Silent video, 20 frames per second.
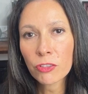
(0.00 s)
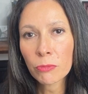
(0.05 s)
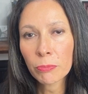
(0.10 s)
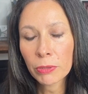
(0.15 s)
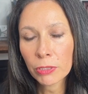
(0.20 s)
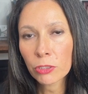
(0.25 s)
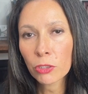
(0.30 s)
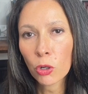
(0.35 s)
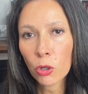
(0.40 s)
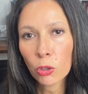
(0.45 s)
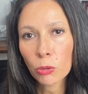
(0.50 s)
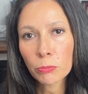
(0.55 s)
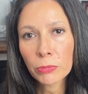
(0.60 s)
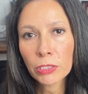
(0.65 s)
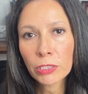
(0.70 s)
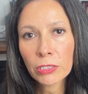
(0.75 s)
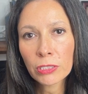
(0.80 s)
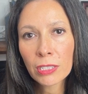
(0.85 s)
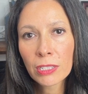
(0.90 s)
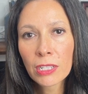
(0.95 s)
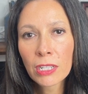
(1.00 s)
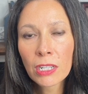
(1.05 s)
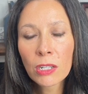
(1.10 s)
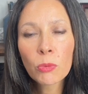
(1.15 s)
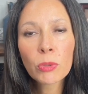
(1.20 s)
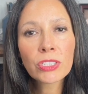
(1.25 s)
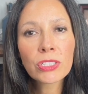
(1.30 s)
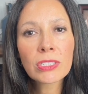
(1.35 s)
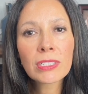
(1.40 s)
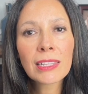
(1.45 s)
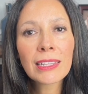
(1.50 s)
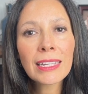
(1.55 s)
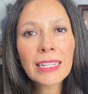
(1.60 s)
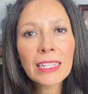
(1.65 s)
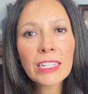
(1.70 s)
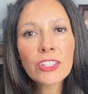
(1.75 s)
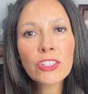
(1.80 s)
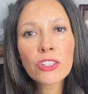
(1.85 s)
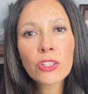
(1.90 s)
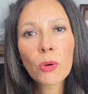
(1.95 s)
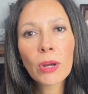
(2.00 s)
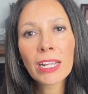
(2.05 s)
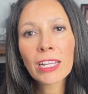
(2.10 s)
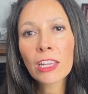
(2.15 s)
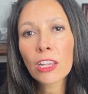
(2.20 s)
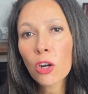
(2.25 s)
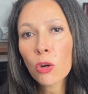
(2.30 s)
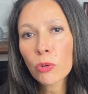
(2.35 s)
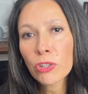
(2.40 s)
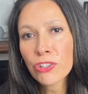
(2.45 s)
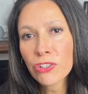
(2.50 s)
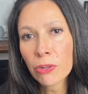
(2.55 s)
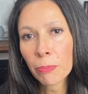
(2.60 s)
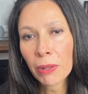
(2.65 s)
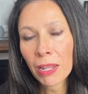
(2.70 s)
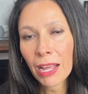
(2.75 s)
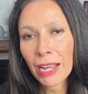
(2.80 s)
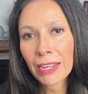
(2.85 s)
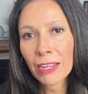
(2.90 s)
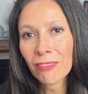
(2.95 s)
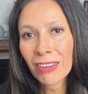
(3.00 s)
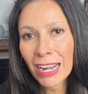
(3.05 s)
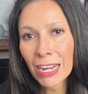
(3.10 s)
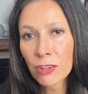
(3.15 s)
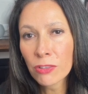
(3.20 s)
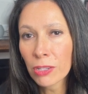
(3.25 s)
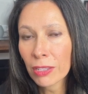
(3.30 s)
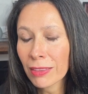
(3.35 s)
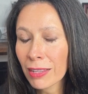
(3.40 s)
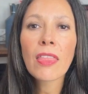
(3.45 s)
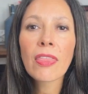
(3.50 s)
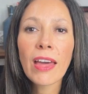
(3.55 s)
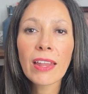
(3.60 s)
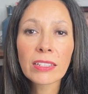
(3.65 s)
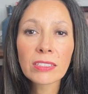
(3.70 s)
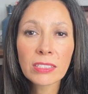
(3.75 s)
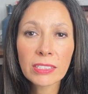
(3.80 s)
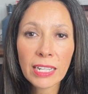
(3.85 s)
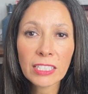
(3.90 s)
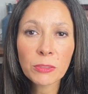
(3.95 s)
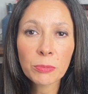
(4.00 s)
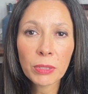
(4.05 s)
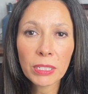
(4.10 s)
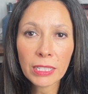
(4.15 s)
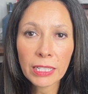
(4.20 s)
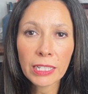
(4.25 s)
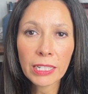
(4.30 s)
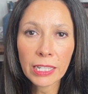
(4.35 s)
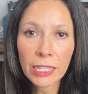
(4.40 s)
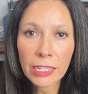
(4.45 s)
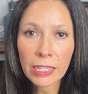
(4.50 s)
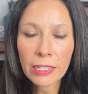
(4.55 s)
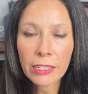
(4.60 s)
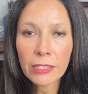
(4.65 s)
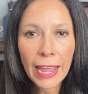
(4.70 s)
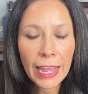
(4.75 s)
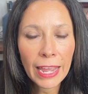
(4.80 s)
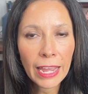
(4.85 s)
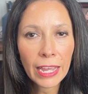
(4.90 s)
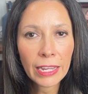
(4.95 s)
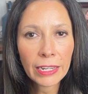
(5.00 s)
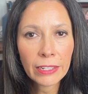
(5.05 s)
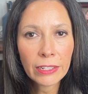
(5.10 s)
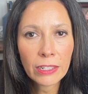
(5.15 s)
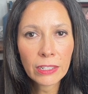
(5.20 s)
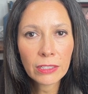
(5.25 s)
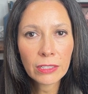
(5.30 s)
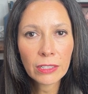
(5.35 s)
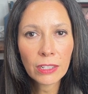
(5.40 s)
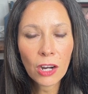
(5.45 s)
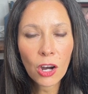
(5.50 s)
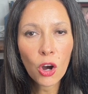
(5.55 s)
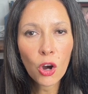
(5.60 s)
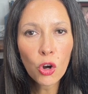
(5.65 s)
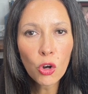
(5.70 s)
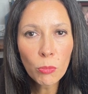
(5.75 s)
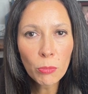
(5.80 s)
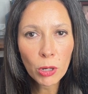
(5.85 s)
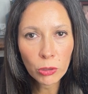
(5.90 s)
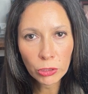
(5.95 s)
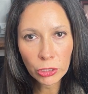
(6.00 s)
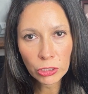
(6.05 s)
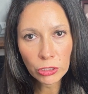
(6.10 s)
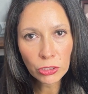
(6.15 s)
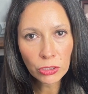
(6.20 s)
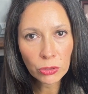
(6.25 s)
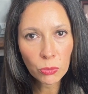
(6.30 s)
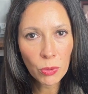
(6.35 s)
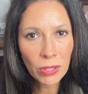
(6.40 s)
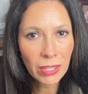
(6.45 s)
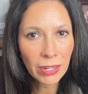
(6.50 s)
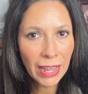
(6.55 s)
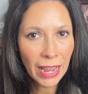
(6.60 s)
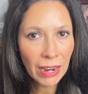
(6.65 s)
to build homes, which is leading to a lower supply of housing that is desperately needed. And homeowners with an